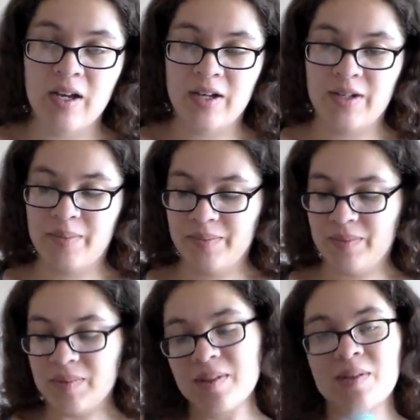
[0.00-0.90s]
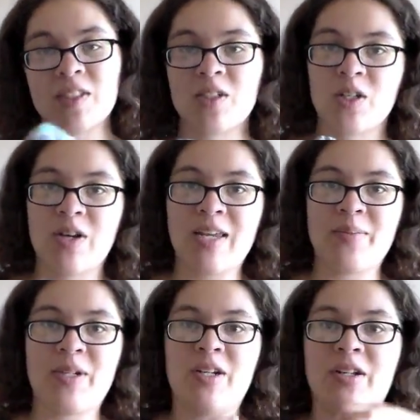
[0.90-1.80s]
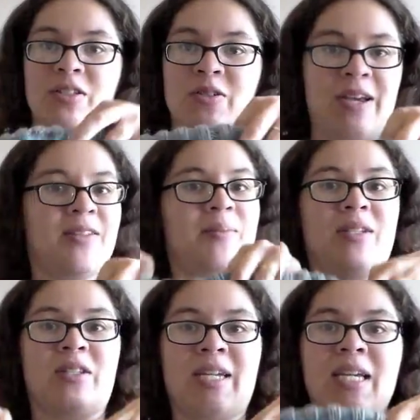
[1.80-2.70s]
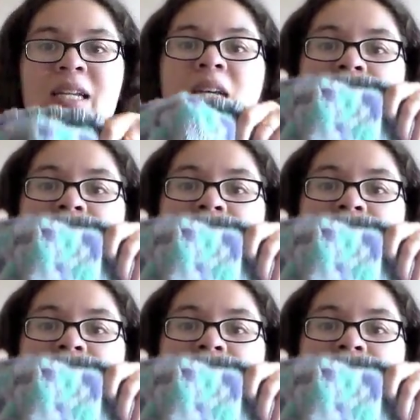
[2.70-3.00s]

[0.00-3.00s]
I'm just gonna go ahead and put it on so you have something to look at.